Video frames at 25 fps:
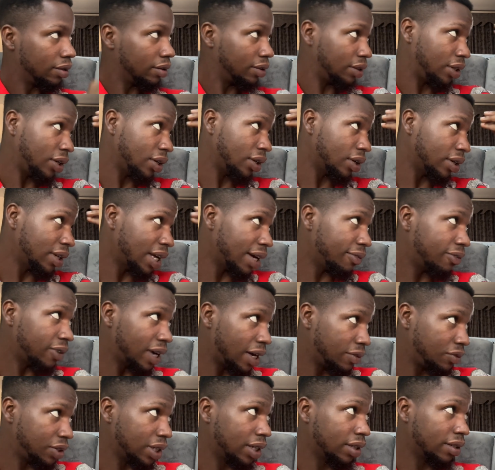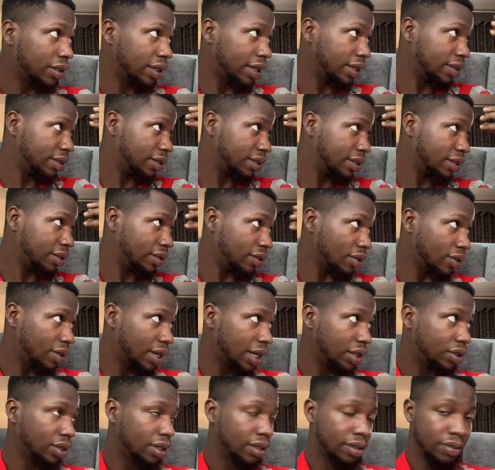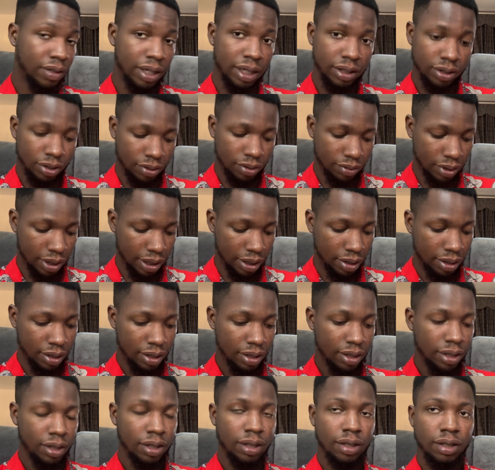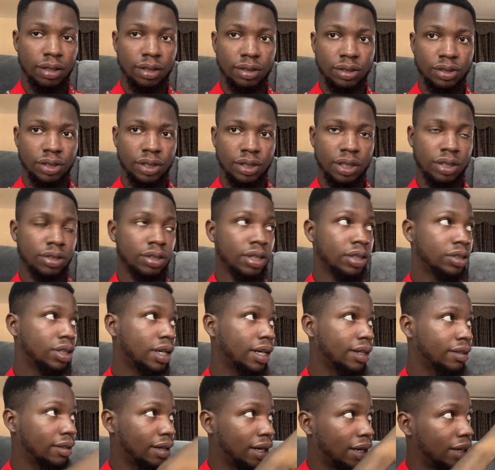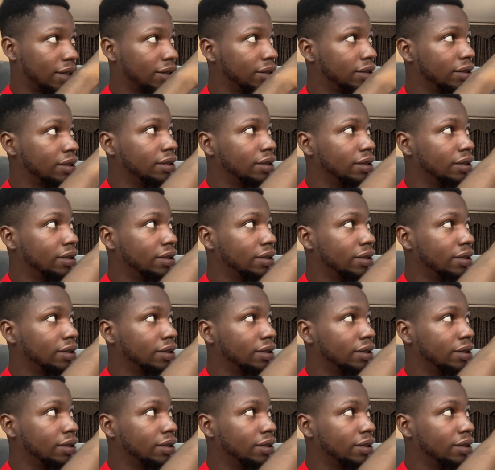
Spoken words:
the other 5 chakras, the third eye chakra to the sexual chakra,